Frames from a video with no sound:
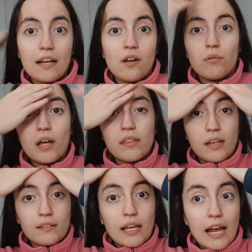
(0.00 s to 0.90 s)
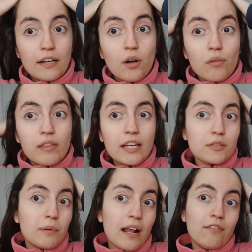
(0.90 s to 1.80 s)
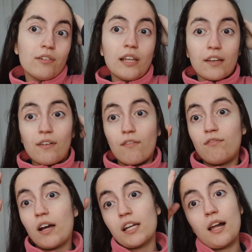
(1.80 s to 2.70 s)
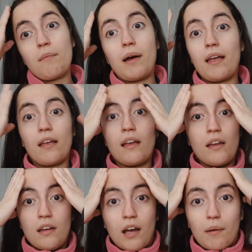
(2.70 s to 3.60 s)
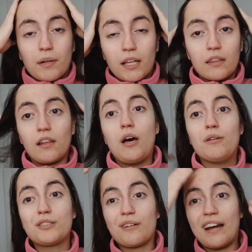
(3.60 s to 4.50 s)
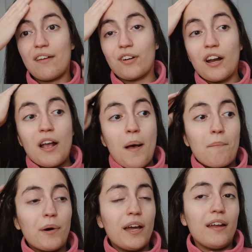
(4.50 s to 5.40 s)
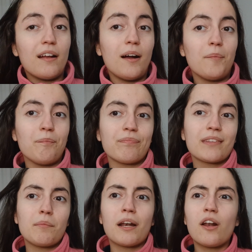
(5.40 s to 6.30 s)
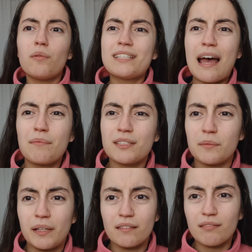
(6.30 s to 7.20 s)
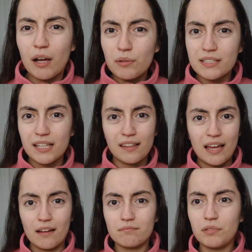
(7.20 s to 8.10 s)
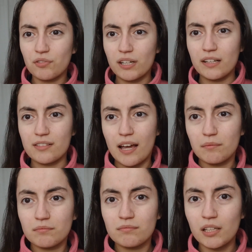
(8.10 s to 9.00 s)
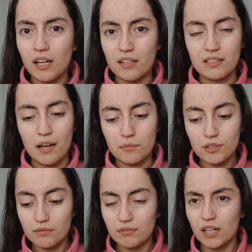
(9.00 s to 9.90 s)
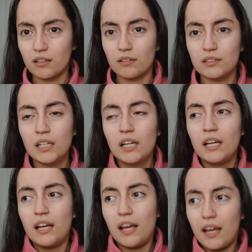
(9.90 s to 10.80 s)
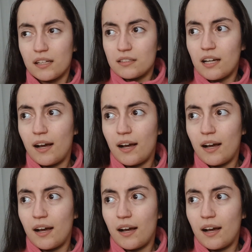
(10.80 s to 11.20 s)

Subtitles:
I know nothing. Like, I know things, but I feel like if I fuck it up, I'm going to get the lowest grade ever. But it always happens to me. I always think that before an exam, a lot of times. I don't know. And,